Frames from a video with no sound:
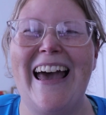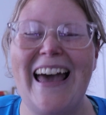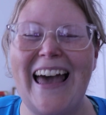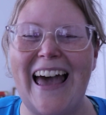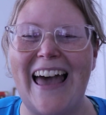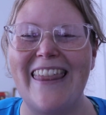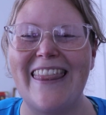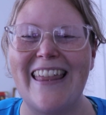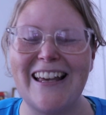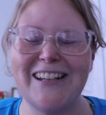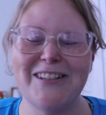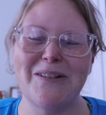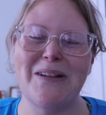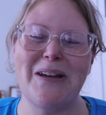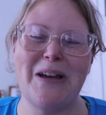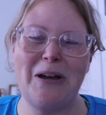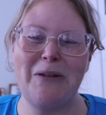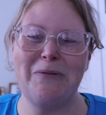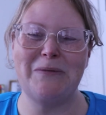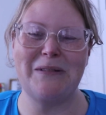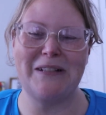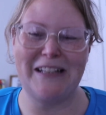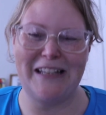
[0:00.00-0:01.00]
And that's what
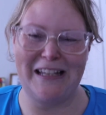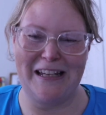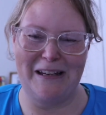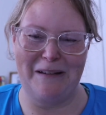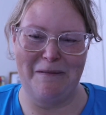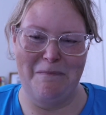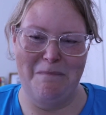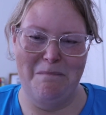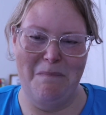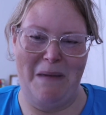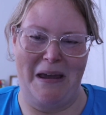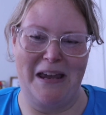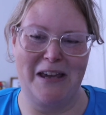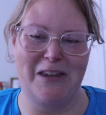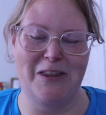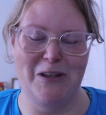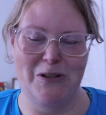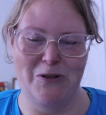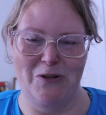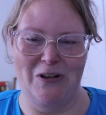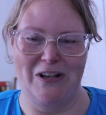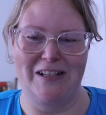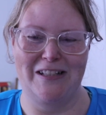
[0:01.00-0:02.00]
helped to like make
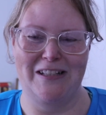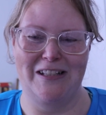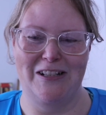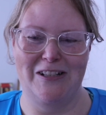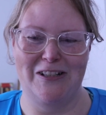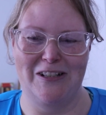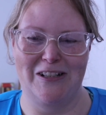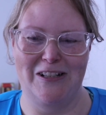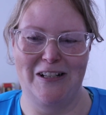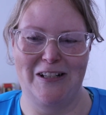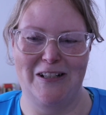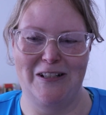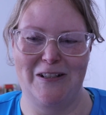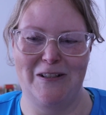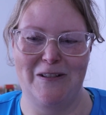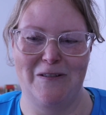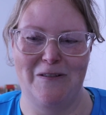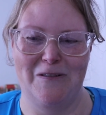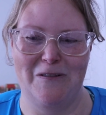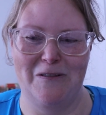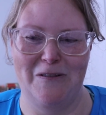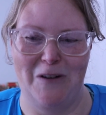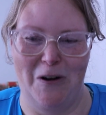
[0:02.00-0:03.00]
the transition
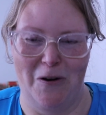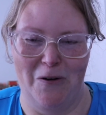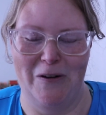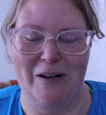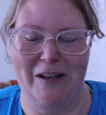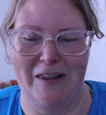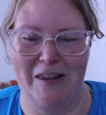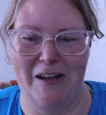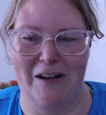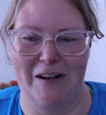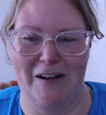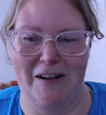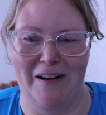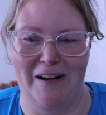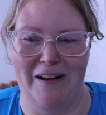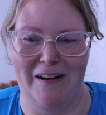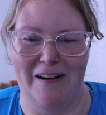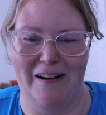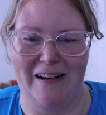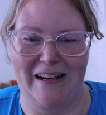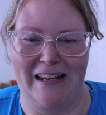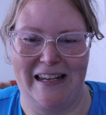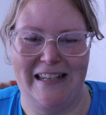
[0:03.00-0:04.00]
into going
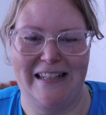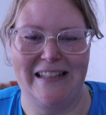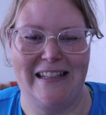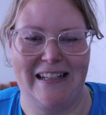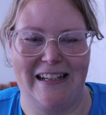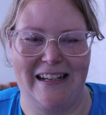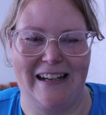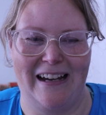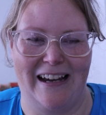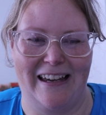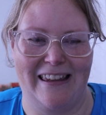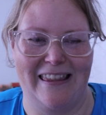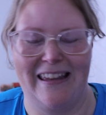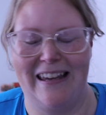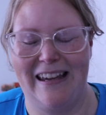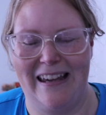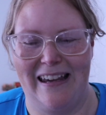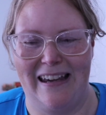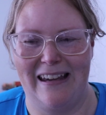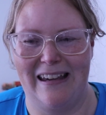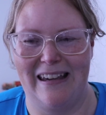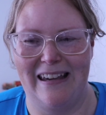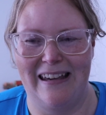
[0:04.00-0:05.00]
there easy, I
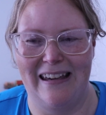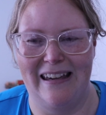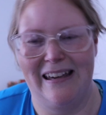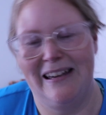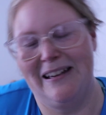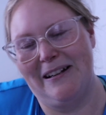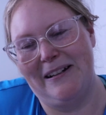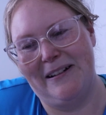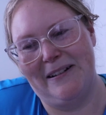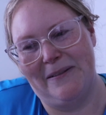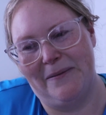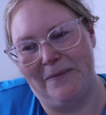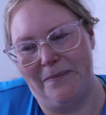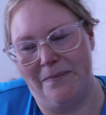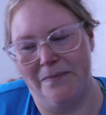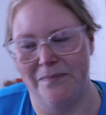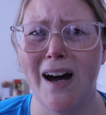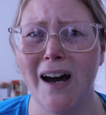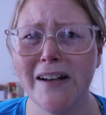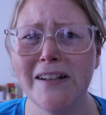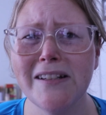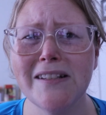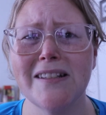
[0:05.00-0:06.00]
think
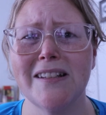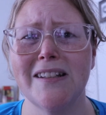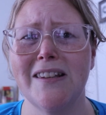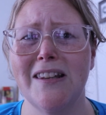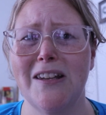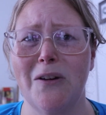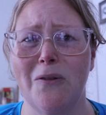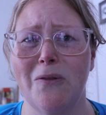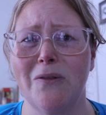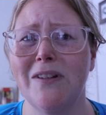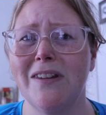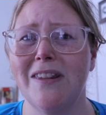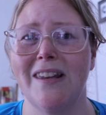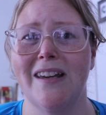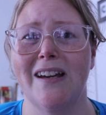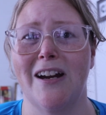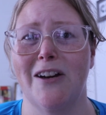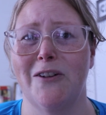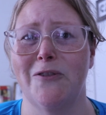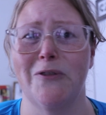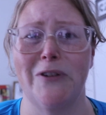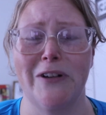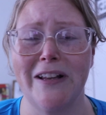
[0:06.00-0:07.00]
honestly, the only thing
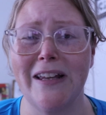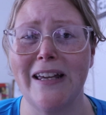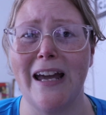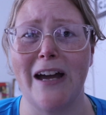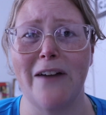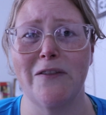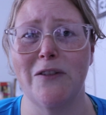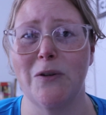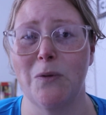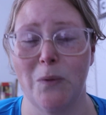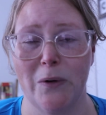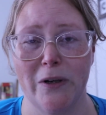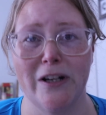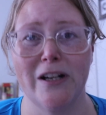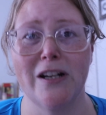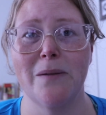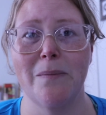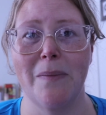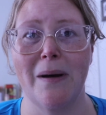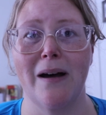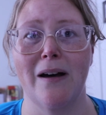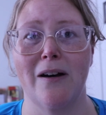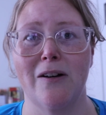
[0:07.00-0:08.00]
I really have to worry
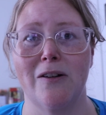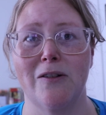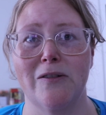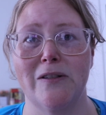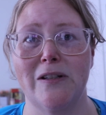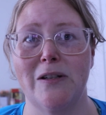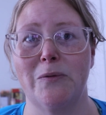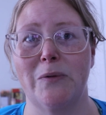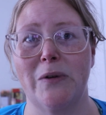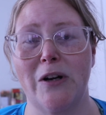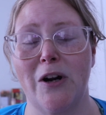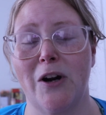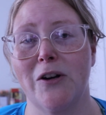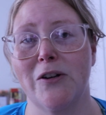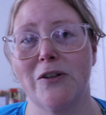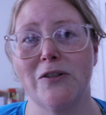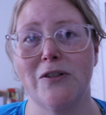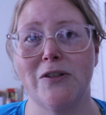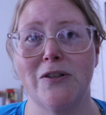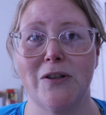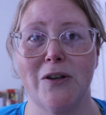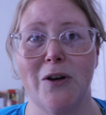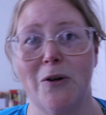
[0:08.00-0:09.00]
about in
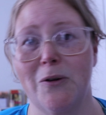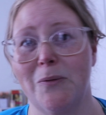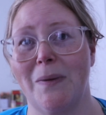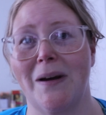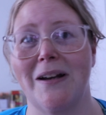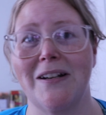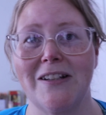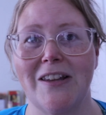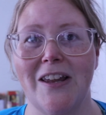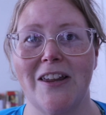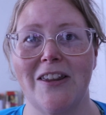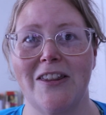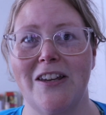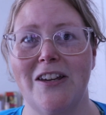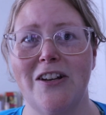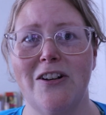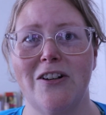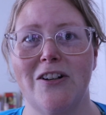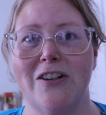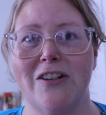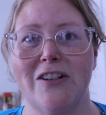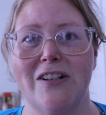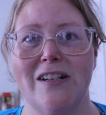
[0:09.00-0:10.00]
regards to going back to that
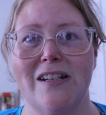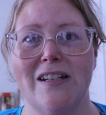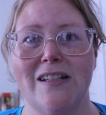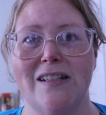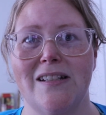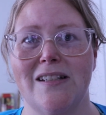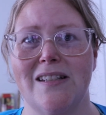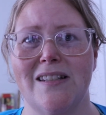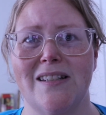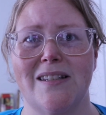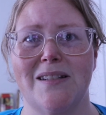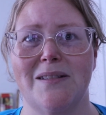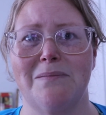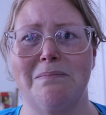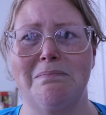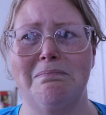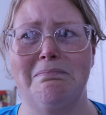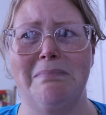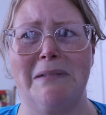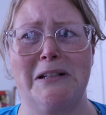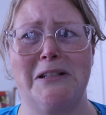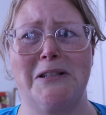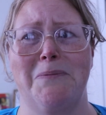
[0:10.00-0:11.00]
theater is
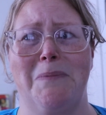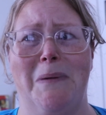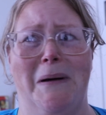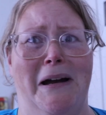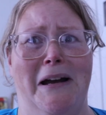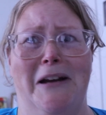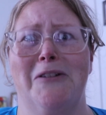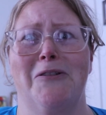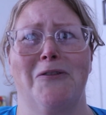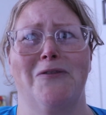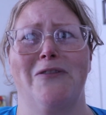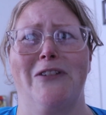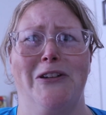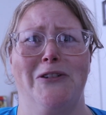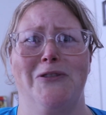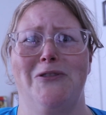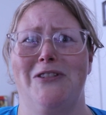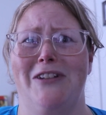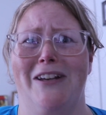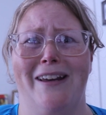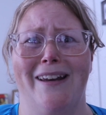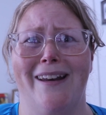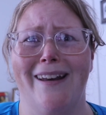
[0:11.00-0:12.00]
my spinal
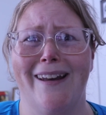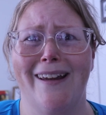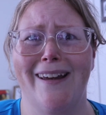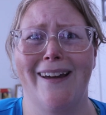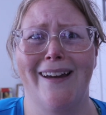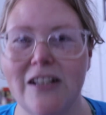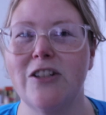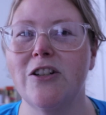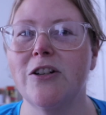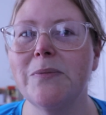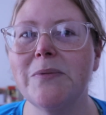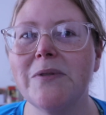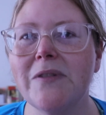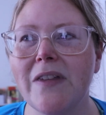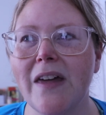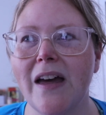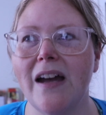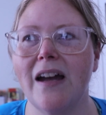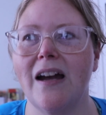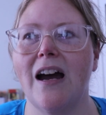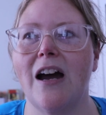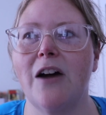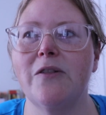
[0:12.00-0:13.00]
fusion. In terms of
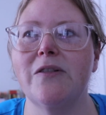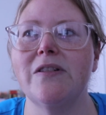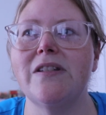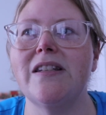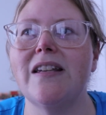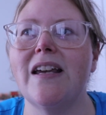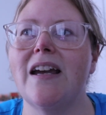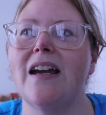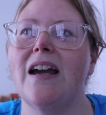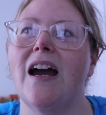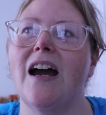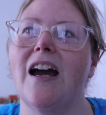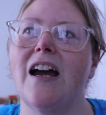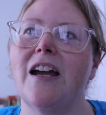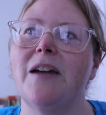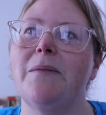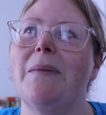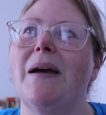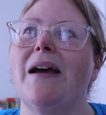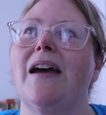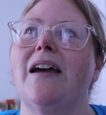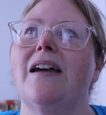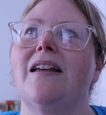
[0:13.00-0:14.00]
that, I would say
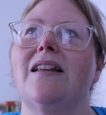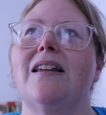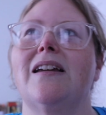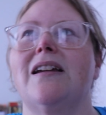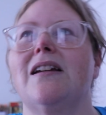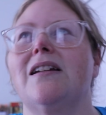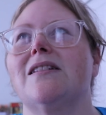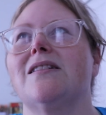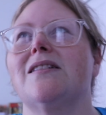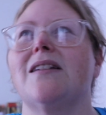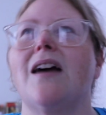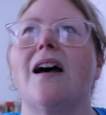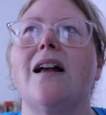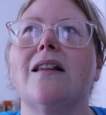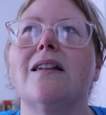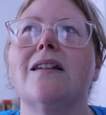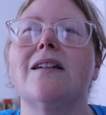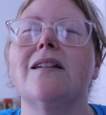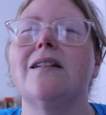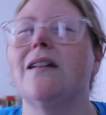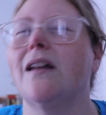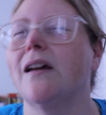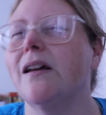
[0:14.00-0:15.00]
I'm at like a
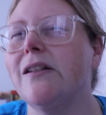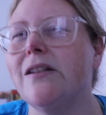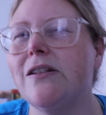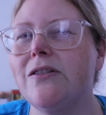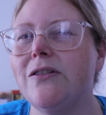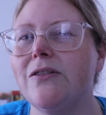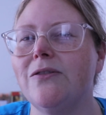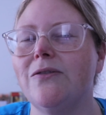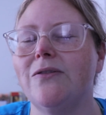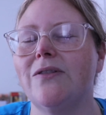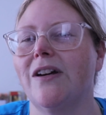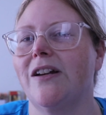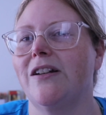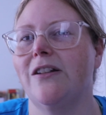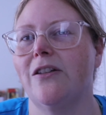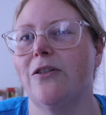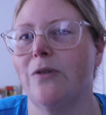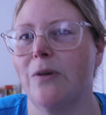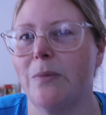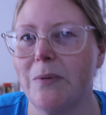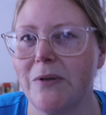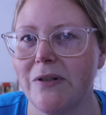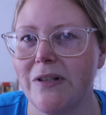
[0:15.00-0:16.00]
solid 92,
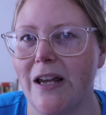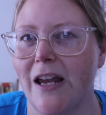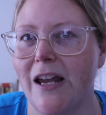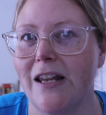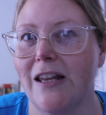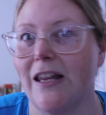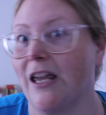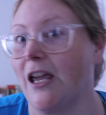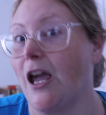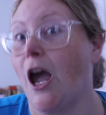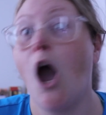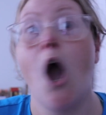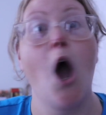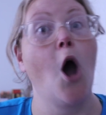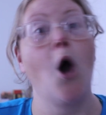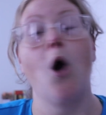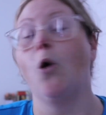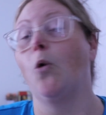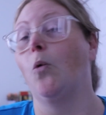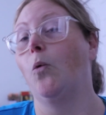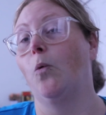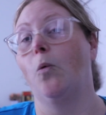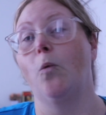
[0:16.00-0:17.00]
93%. Like
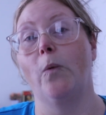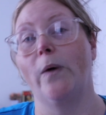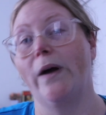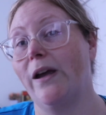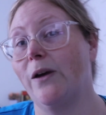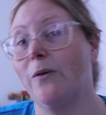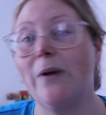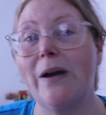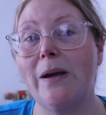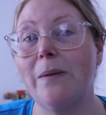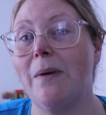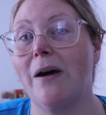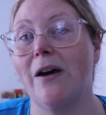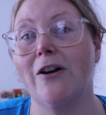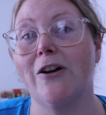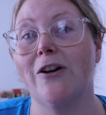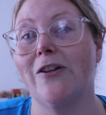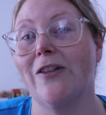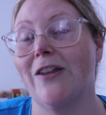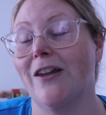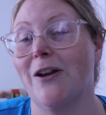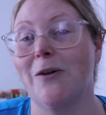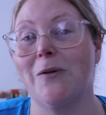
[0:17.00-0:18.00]
way, way
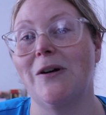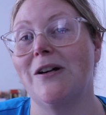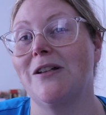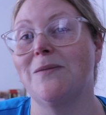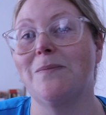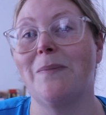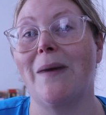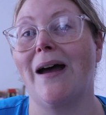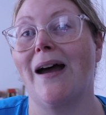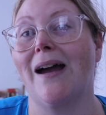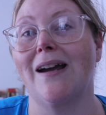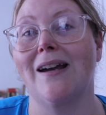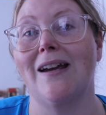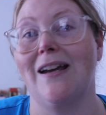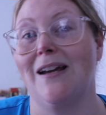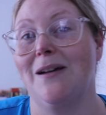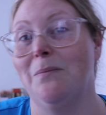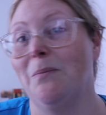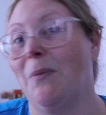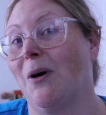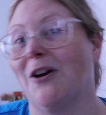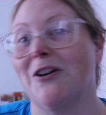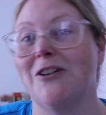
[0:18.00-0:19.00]
better than it was back
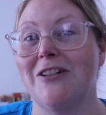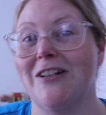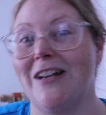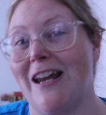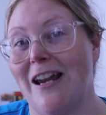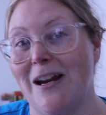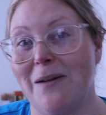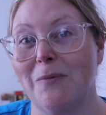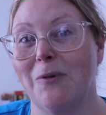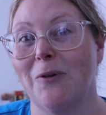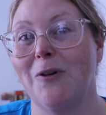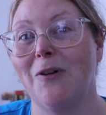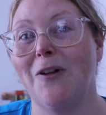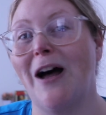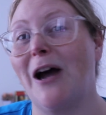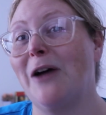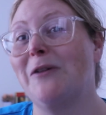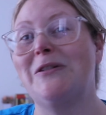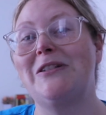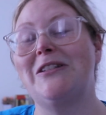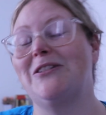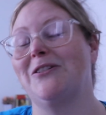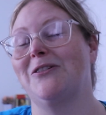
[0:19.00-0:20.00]
in March and April. I
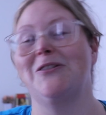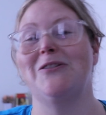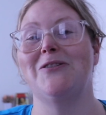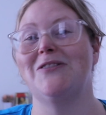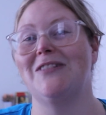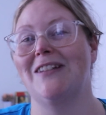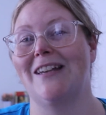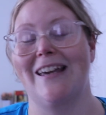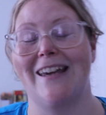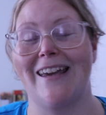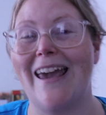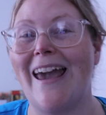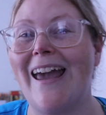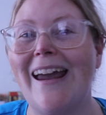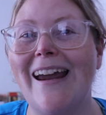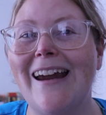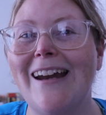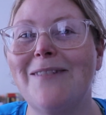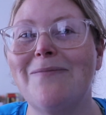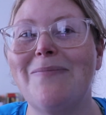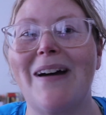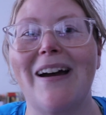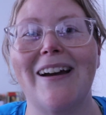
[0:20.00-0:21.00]
was still using a
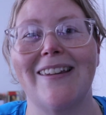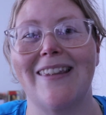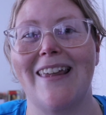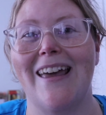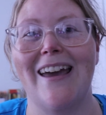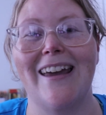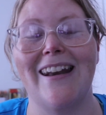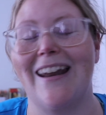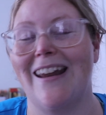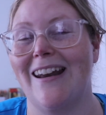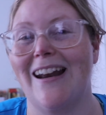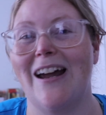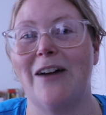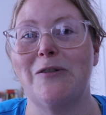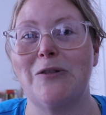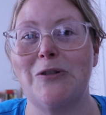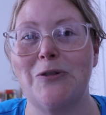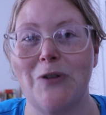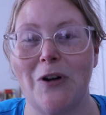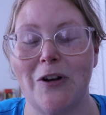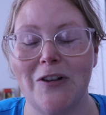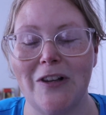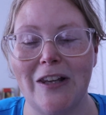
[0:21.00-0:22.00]
cane back then and I was
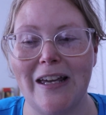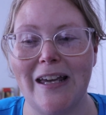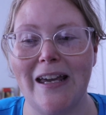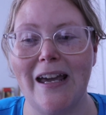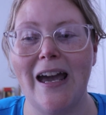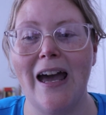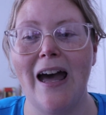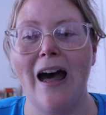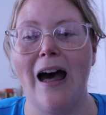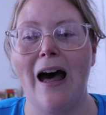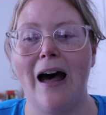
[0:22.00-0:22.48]
struggling.